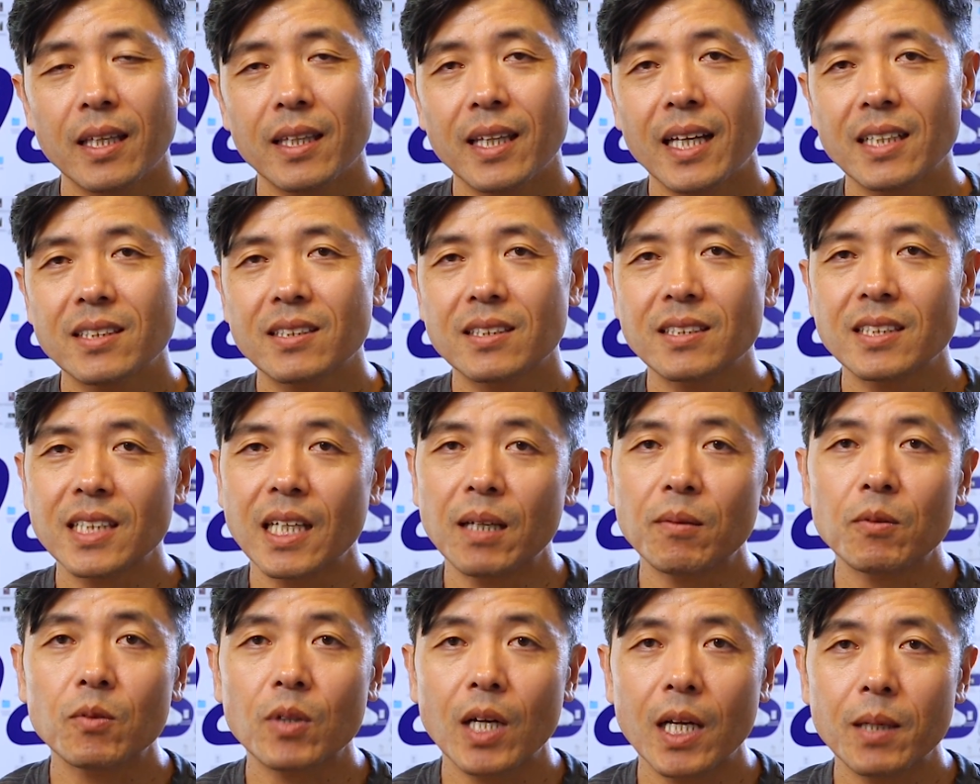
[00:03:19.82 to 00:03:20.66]
and that's the
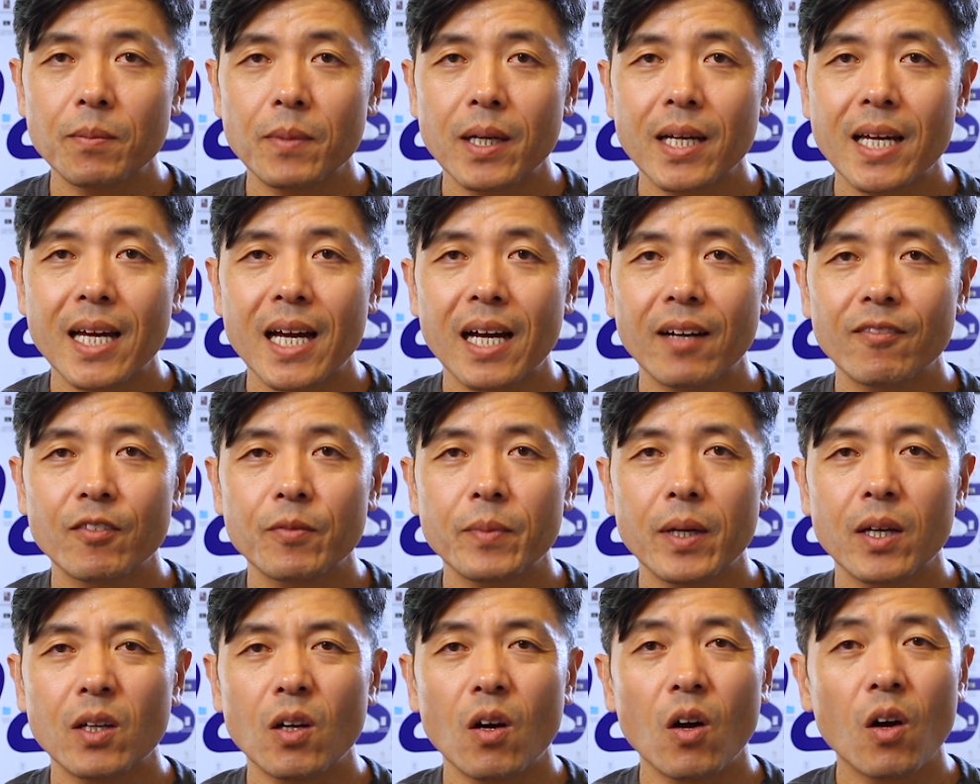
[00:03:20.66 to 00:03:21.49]
same gripe I have
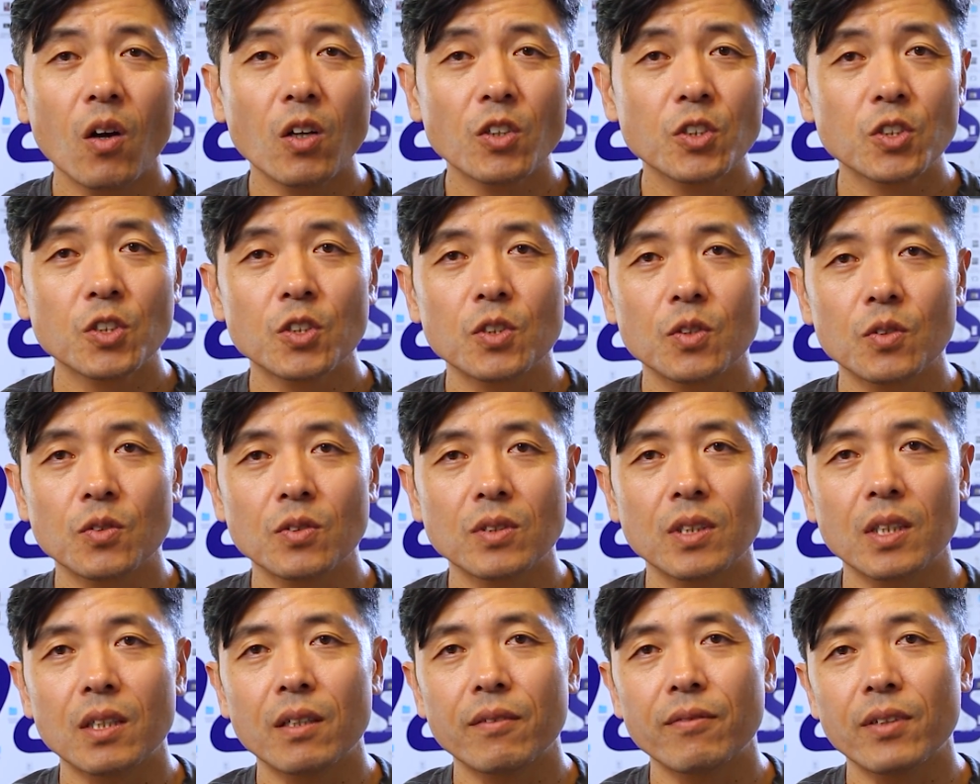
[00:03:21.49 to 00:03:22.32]
about all
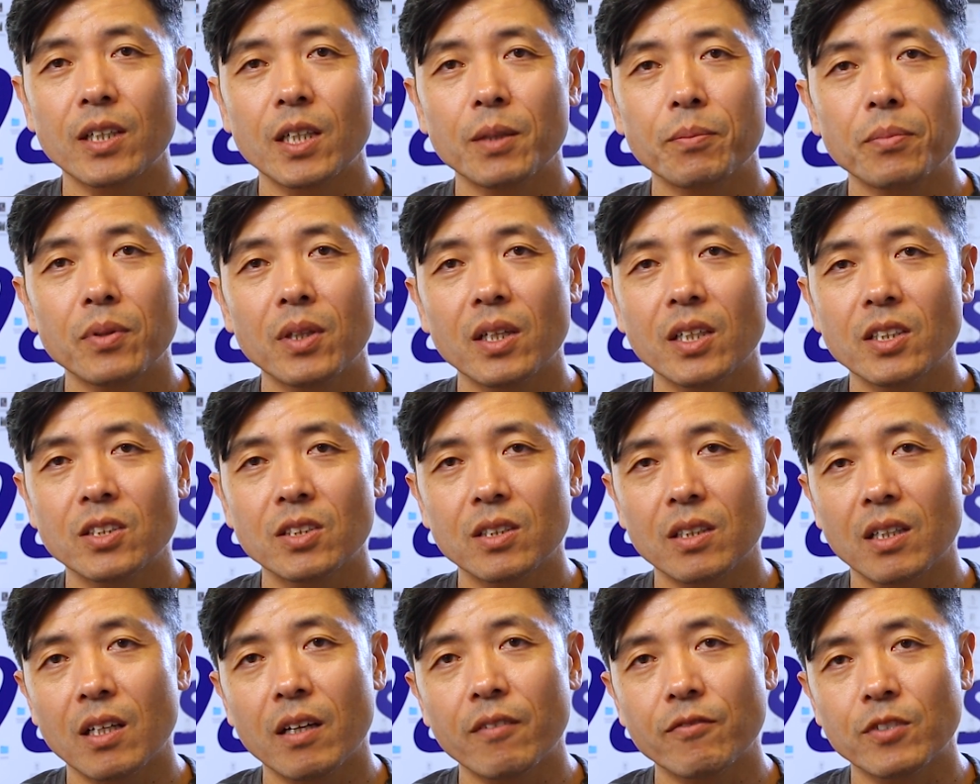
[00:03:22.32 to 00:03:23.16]
shoes that are very
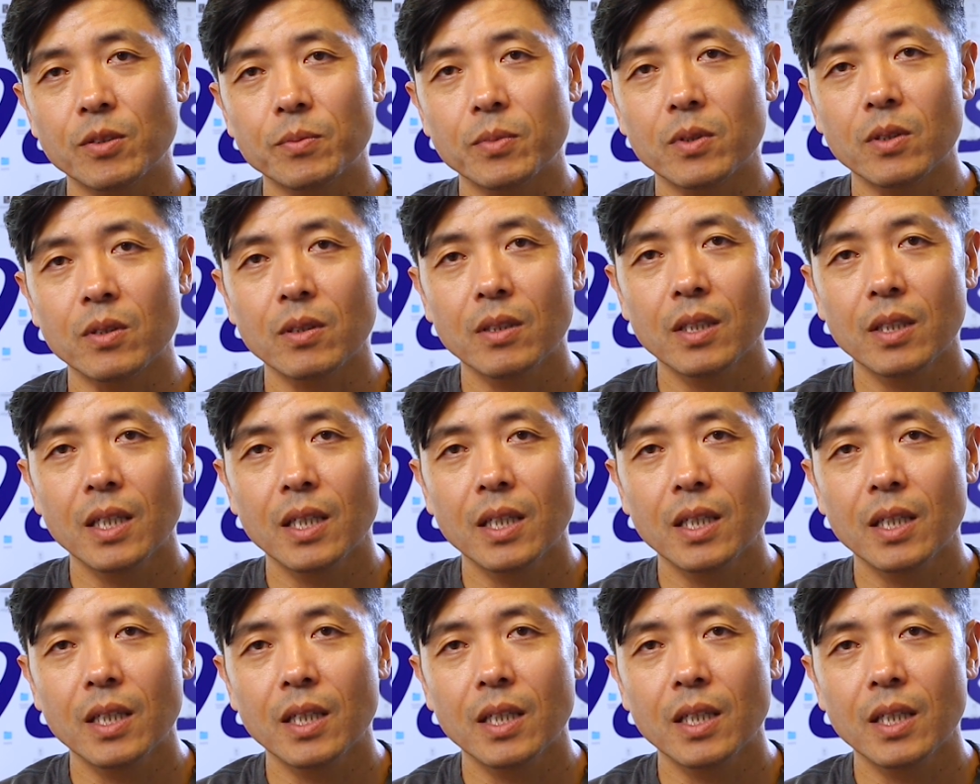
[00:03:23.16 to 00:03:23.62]
plush and comfortable.